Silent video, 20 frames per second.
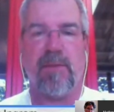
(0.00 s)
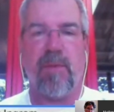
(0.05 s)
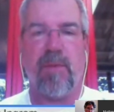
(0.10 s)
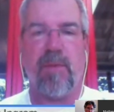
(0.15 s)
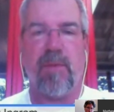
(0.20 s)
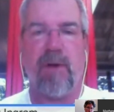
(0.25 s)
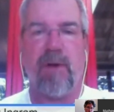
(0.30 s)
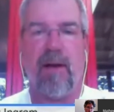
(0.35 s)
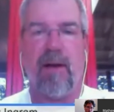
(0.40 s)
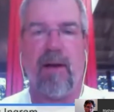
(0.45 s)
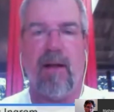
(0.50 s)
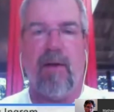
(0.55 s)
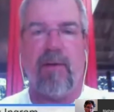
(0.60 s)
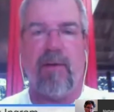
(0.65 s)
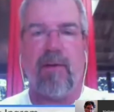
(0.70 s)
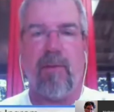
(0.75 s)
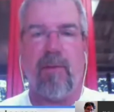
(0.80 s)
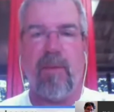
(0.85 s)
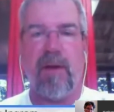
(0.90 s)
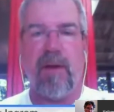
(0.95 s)
But
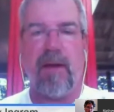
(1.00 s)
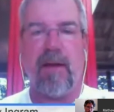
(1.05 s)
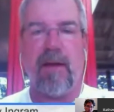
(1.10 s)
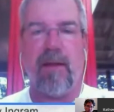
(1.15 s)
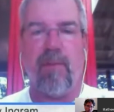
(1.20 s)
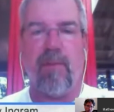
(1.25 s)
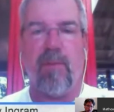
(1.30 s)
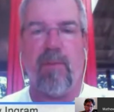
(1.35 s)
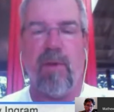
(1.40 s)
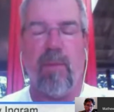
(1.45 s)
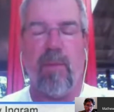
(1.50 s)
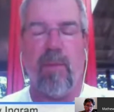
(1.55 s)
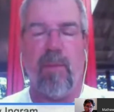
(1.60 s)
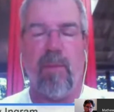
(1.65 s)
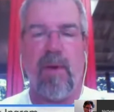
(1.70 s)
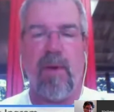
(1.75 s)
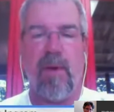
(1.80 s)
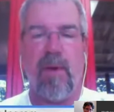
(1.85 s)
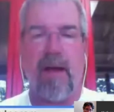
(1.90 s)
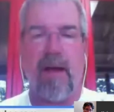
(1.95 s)
to me, the
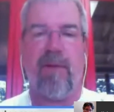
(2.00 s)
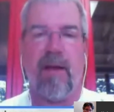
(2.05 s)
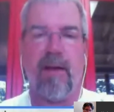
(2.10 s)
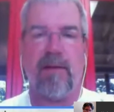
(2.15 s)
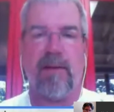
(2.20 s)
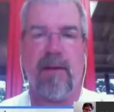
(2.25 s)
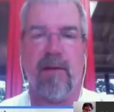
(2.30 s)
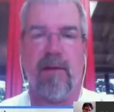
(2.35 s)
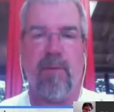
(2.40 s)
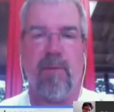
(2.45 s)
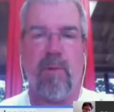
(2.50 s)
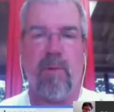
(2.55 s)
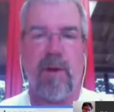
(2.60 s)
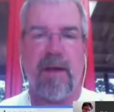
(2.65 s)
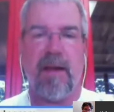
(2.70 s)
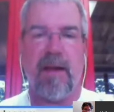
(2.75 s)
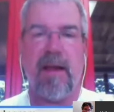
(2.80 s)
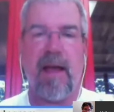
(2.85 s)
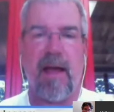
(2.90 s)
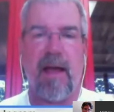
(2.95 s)
benefits that
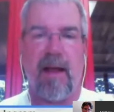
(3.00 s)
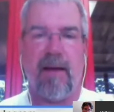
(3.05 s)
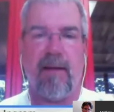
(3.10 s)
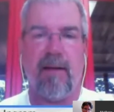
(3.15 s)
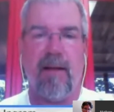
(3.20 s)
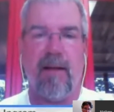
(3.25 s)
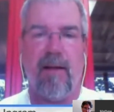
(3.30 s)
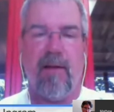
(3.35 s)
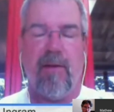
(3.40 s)
we get